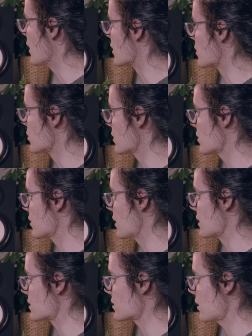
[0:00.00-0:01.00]
and look
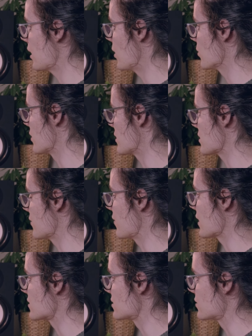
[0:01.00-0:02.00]
at how that
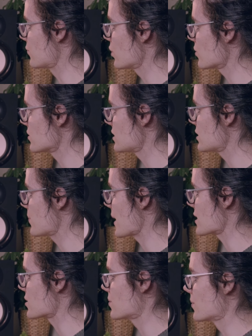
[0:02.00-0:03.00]
affects the frequency
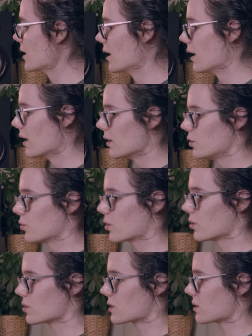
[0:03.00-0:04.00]
spectrum. You
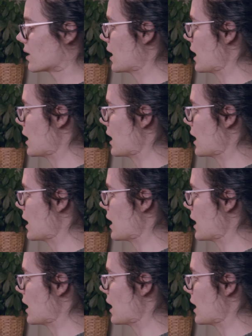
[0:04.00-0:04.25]
could